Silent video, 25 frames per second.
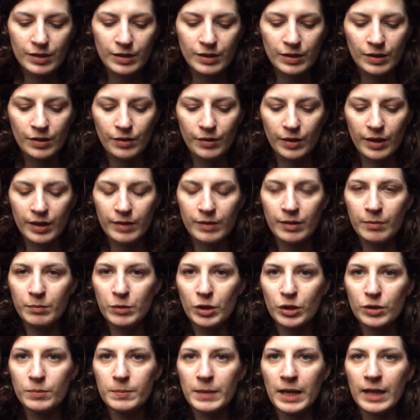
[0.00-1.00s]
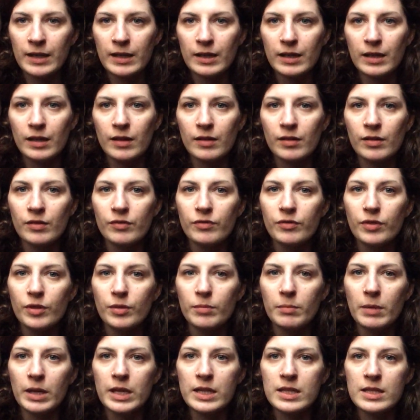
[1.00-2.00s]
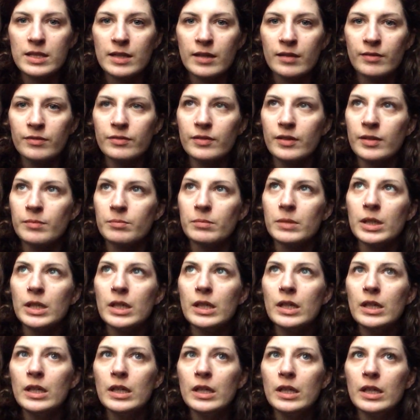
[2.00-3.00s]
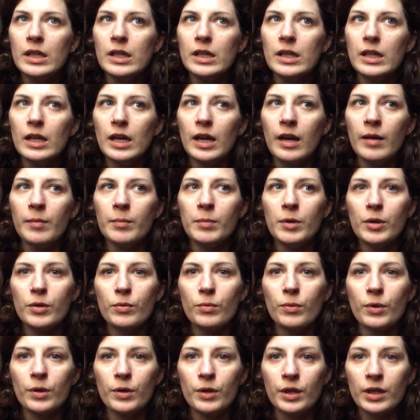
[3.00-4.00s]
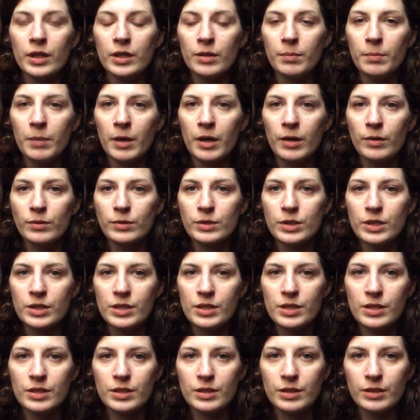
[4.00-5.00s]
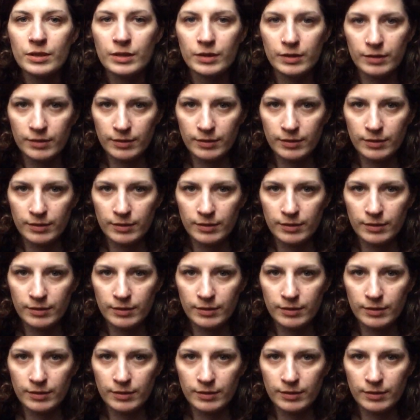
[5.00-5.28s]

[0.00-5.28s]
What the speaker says: I'm not panicking for myself. I'm more worried about just